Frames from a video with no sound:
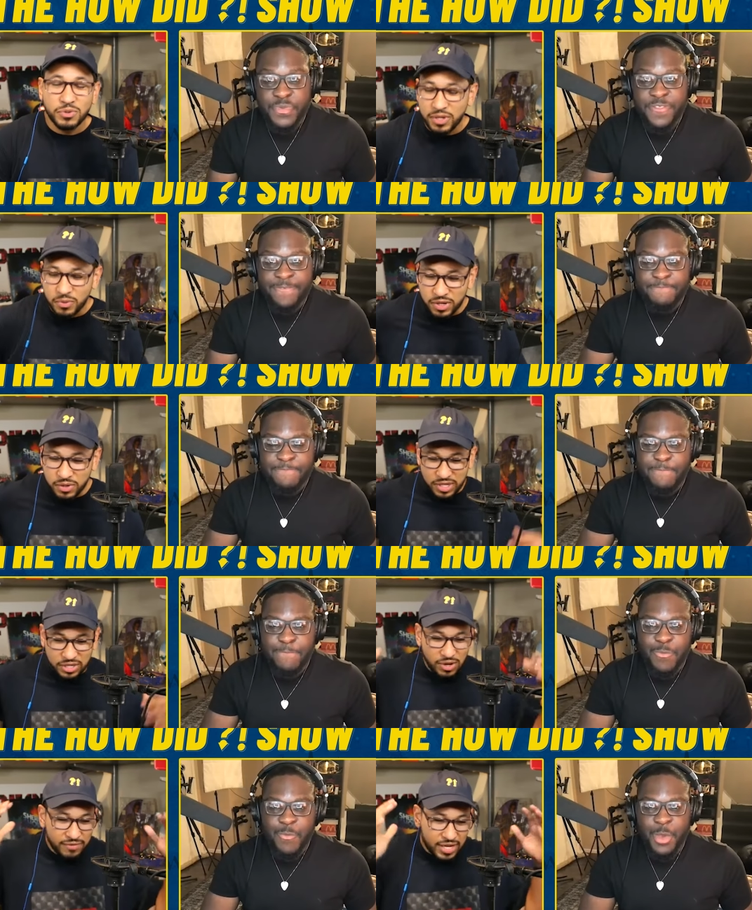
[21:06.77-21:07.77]
Speaker 1: what, what, did
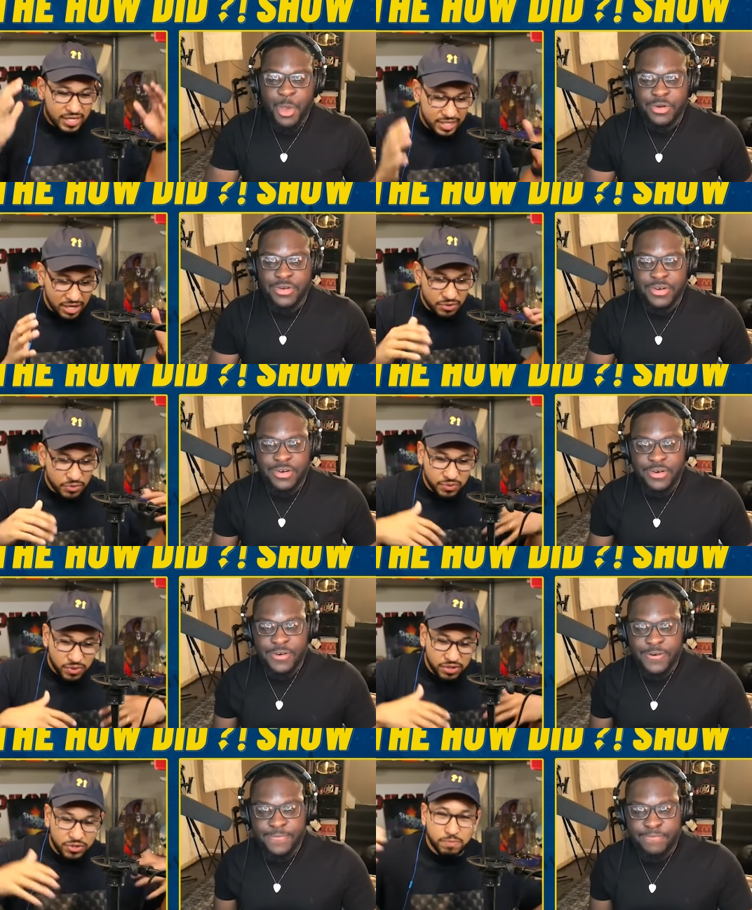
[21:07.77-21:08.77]
you have like a cell, or was it
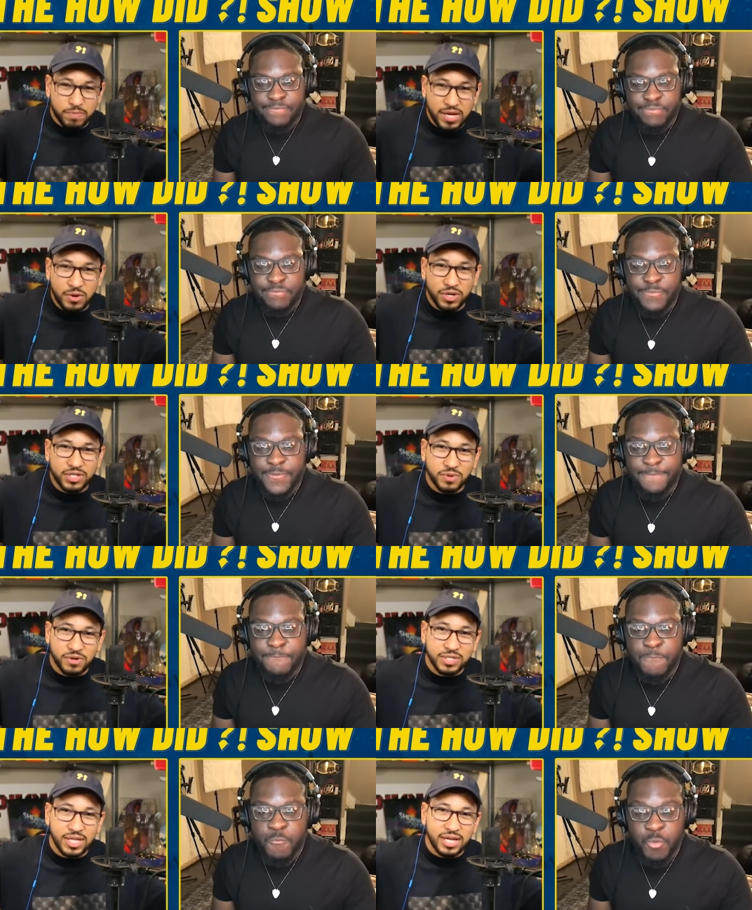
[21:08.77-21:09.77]
one of those big ones where it
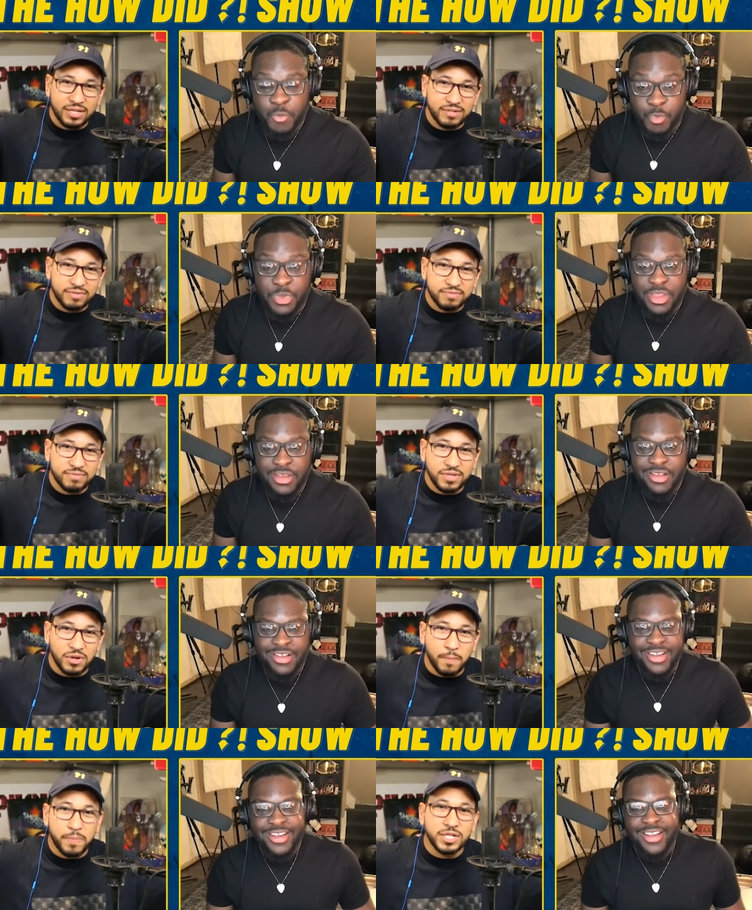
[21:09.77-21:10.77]
was like, you
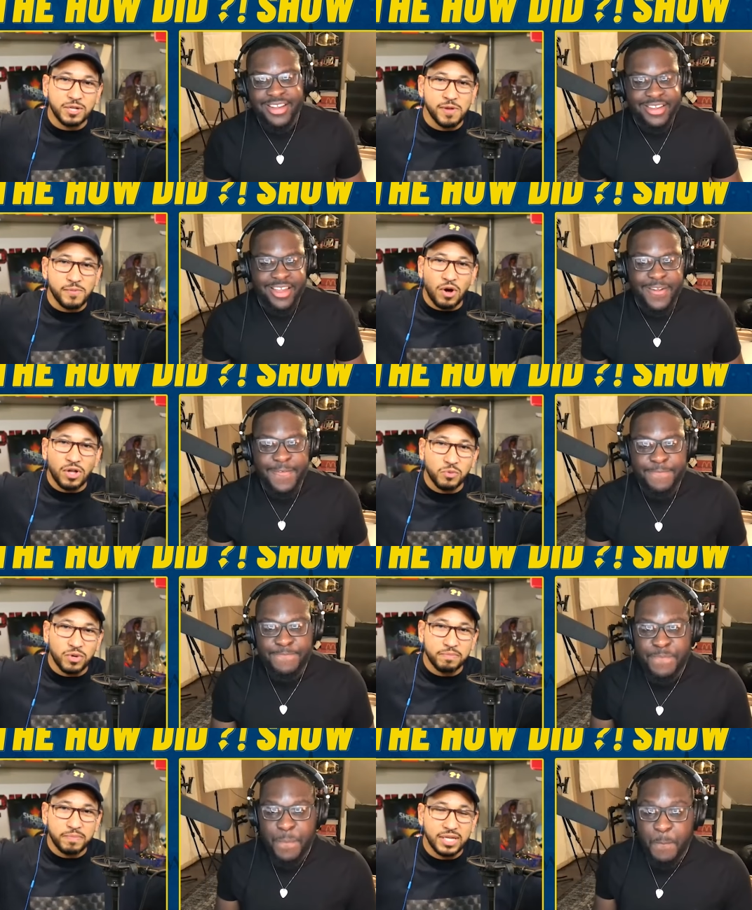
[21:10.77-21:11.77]
know, a bunch of people all in
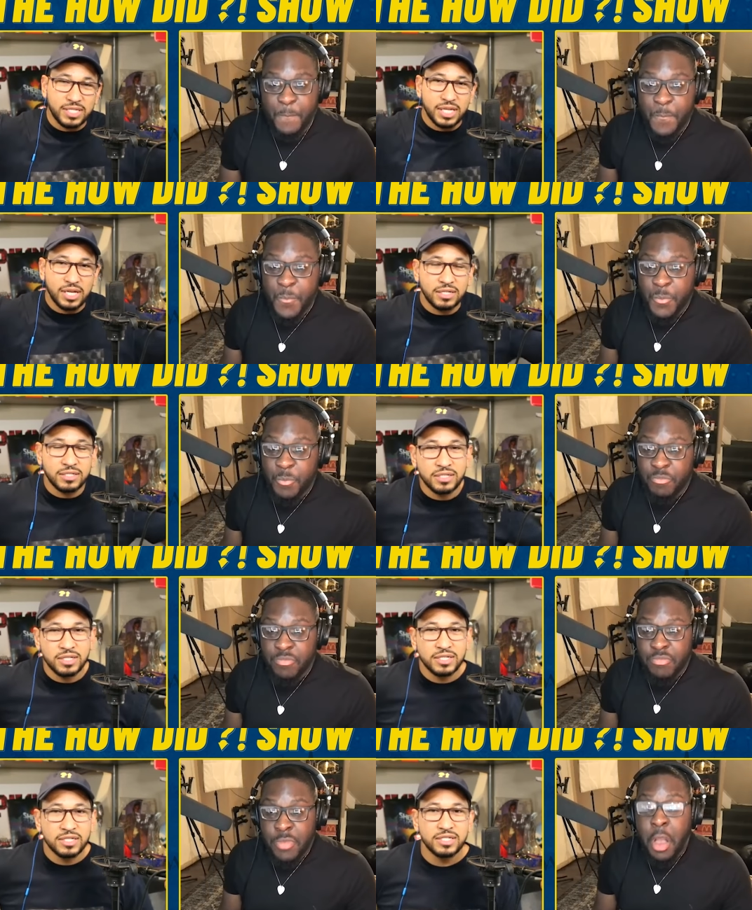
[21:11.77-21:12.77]
one big cell?
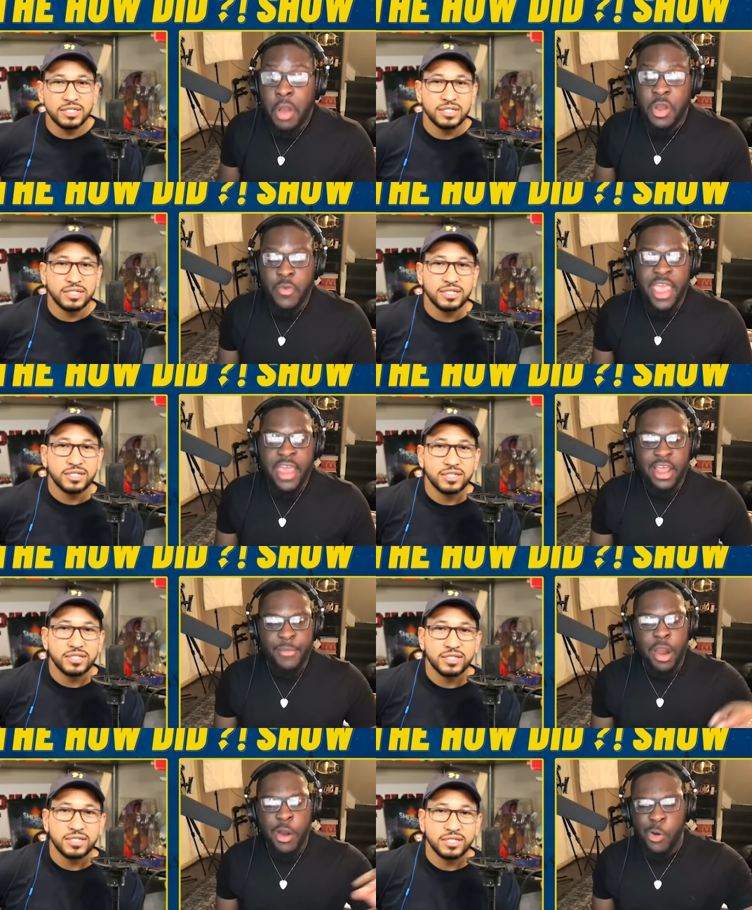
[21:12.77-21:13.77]
Speaker 2: Oh no, we had um,
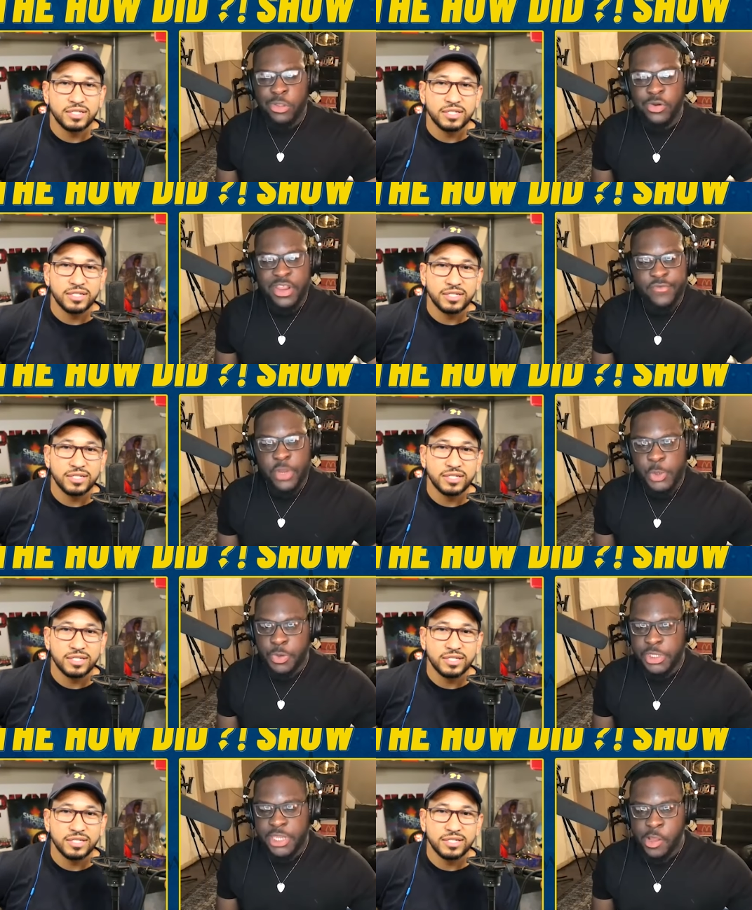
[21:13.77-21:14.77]
our own little individual
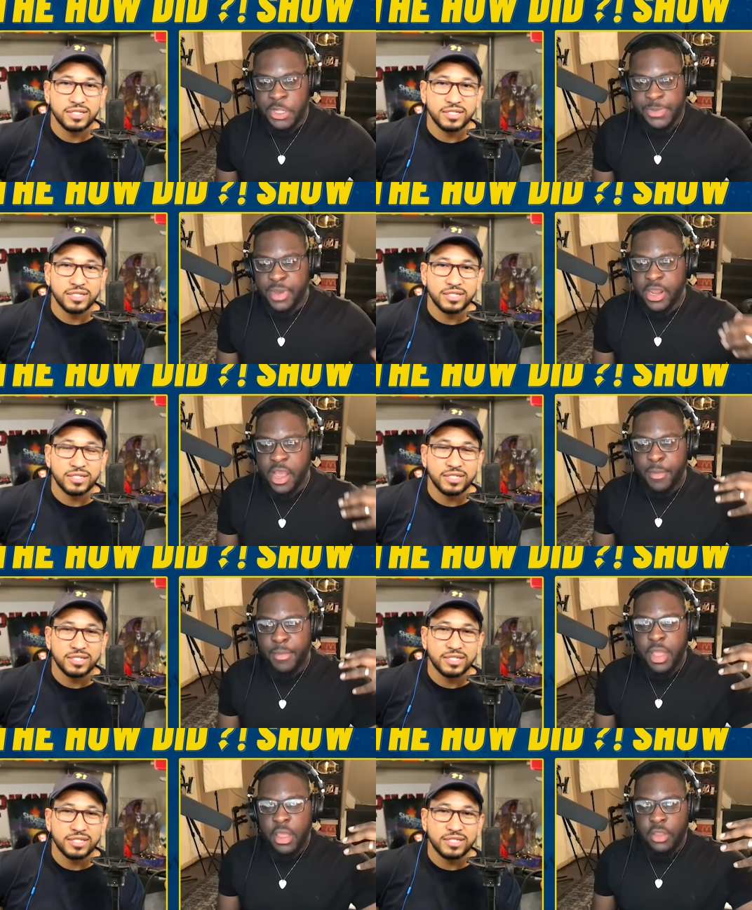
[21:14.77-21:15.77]
cells, but
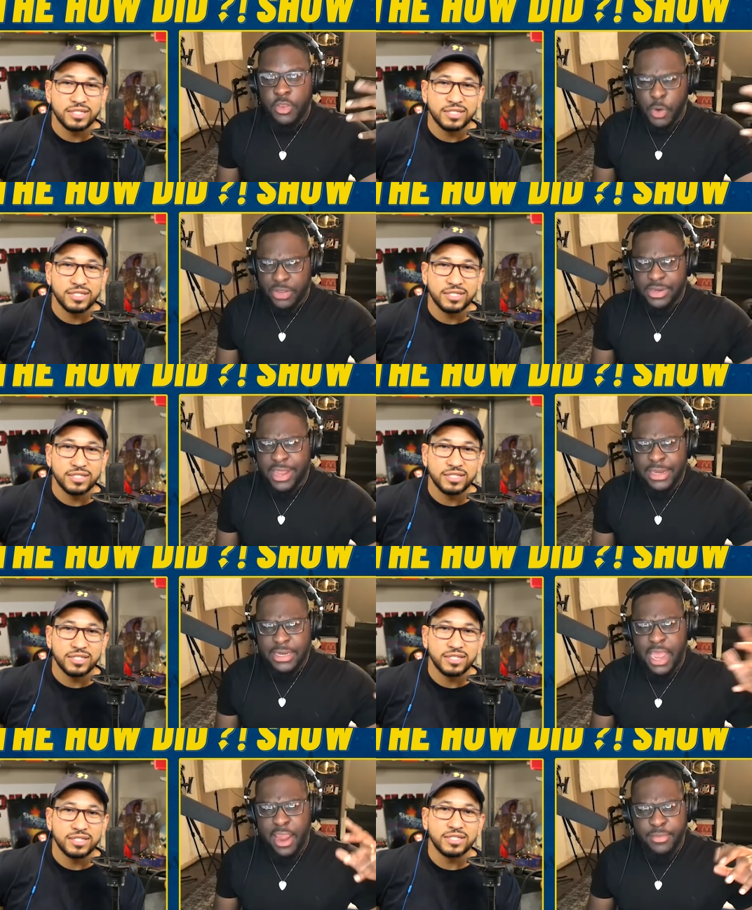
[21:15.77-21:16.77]
um, during the
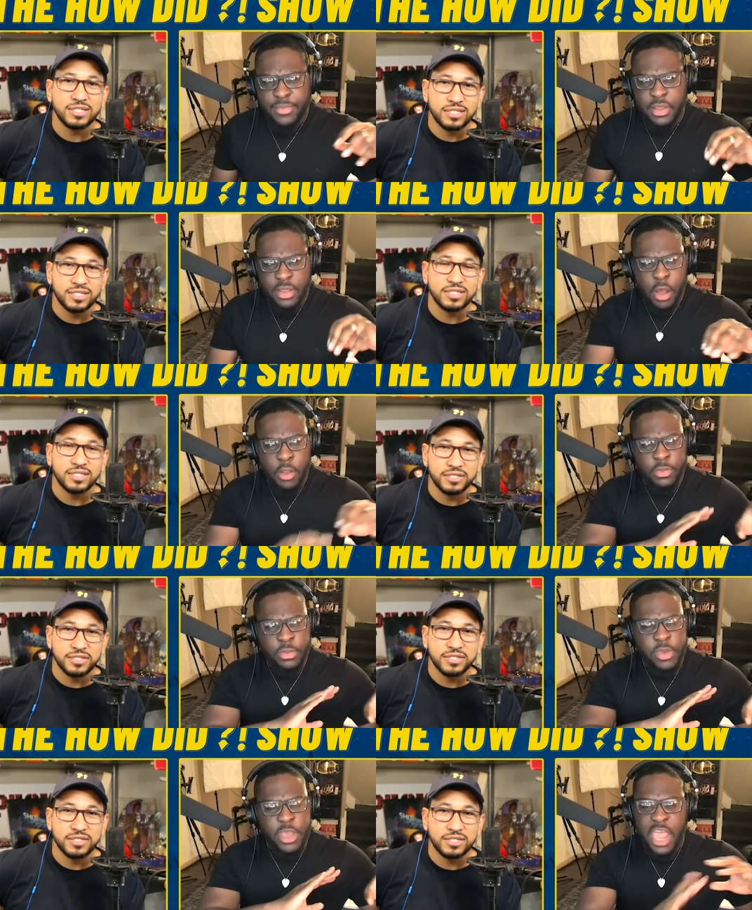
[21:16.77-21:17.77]
daytime, all
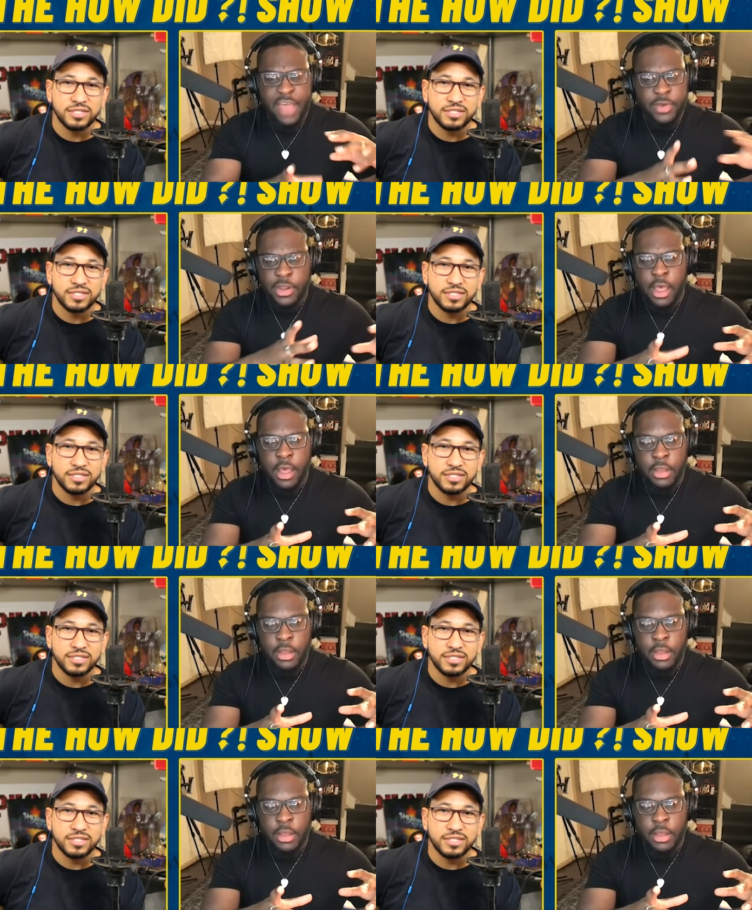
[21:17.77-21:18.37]
you couldn't have a uh,